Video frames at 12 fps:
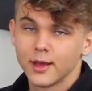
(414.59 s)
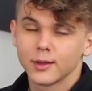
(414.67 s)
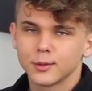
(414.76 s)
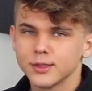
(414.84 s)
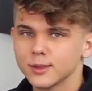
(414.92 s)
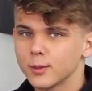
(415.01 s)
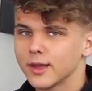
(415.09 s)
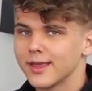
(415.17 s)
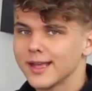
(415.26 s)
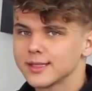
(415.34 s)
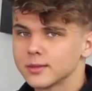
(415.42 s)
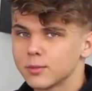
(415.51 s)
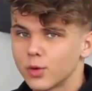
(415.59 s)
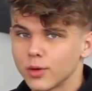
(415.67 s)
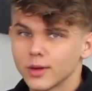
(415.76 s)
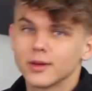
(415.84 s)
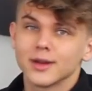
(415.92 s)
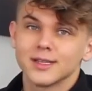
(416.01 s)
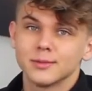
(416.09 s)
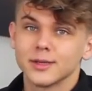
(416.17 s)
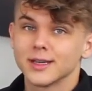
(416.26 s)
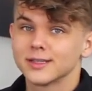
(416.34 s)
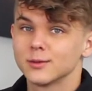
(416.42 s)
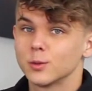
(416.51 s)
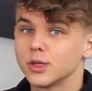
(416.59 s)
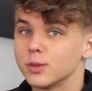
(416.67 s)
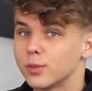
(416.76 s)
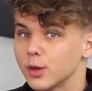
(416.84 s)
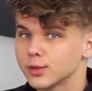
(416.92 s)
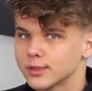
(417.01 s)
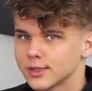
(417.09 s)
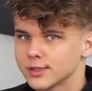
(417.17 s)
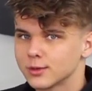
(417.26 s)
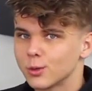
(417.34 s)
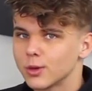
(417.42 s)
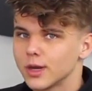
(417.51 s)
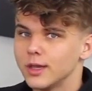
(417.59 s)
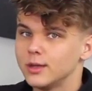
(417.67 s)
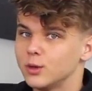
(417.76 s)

The reason why that's important is because when you post a story,